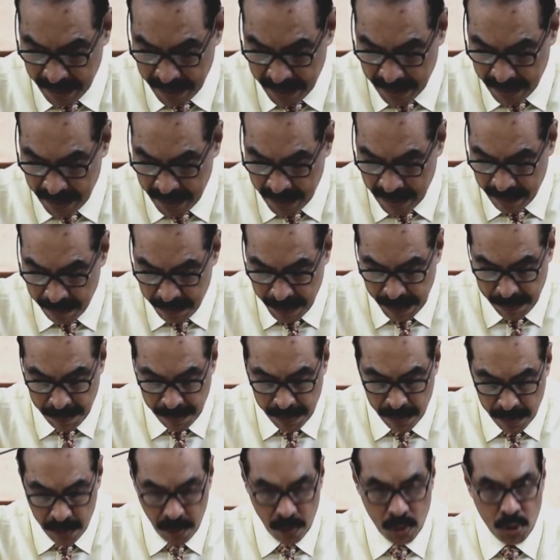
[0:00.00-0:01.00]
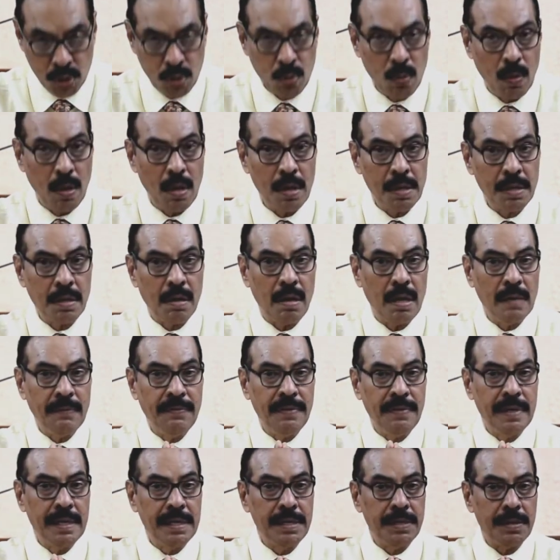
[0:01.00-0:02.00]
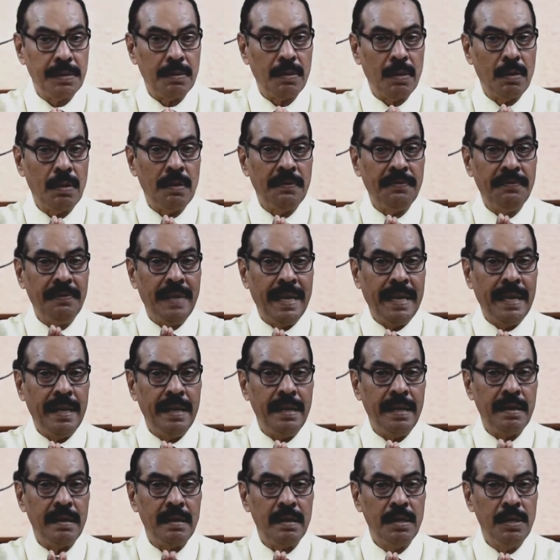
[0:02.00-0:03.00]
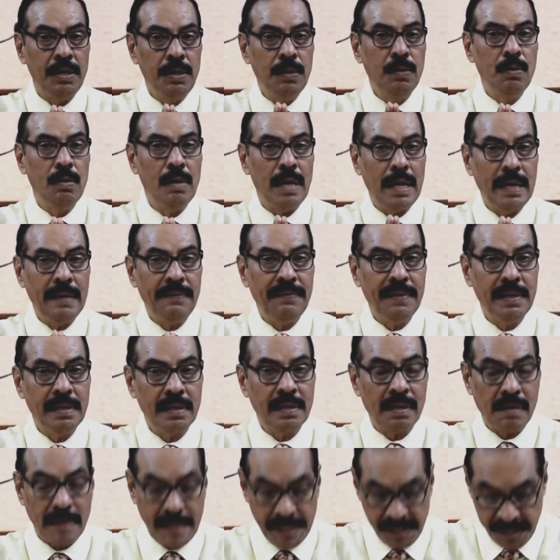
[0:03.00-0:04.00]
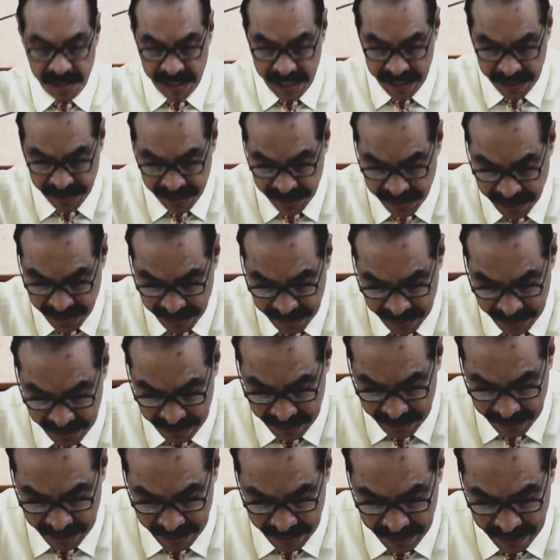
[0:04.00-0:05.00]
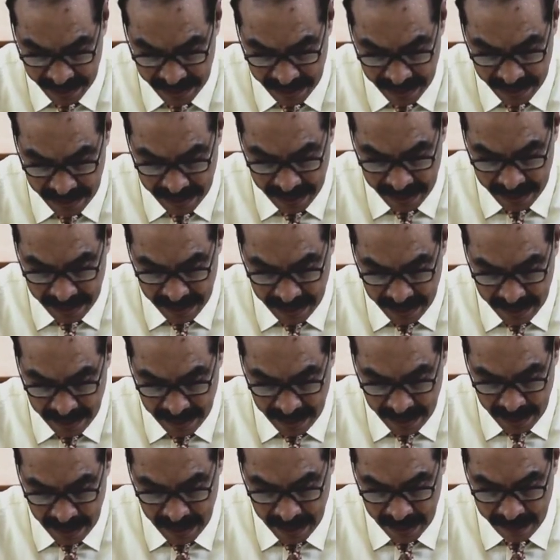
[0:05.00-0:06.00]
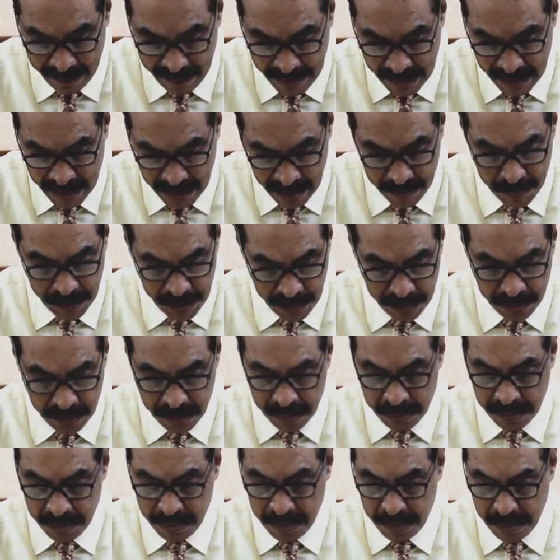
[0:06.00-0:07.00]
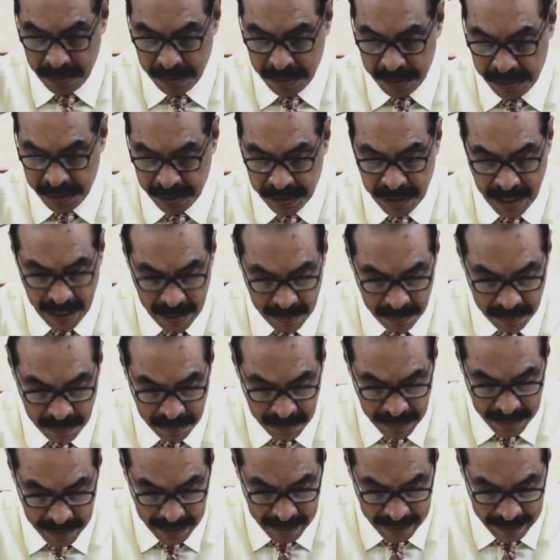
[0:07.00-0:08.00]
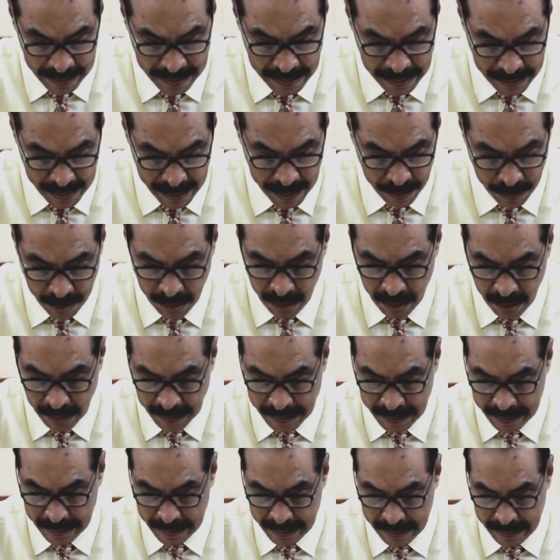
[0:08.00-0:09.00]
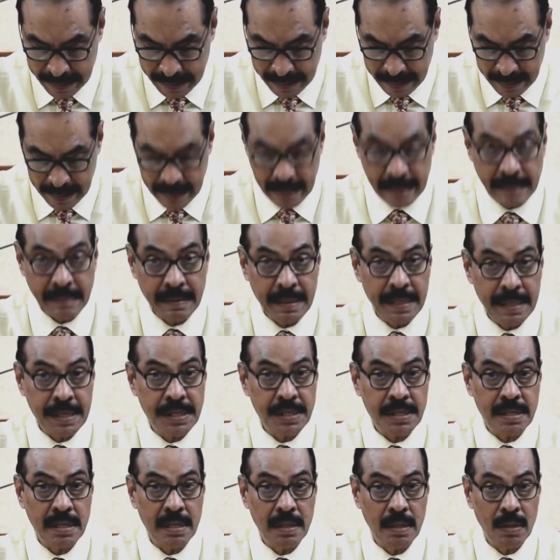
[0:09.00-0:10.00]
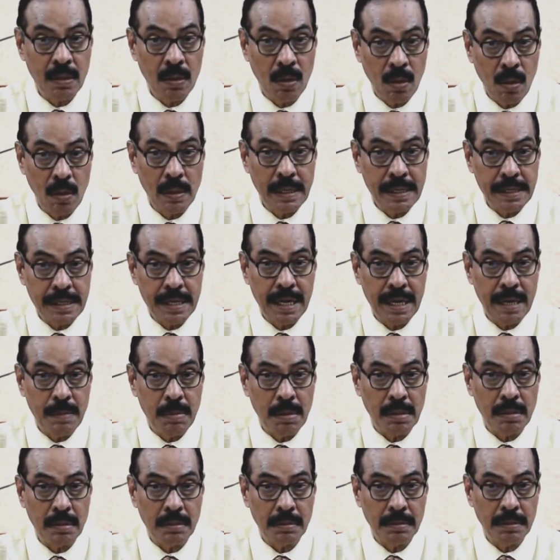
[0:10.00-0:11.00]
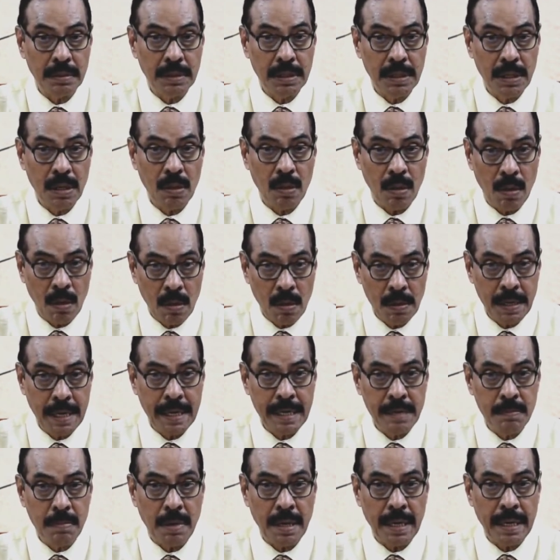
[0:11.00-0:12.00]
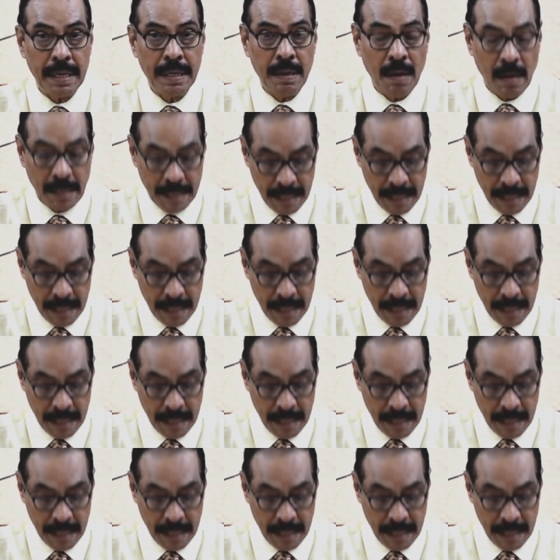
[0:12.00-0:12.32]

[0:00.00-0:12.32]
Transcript: and people, those who are confident of their new life in Christ Jesus, I welcome you to come and take part in this holy table ordained by God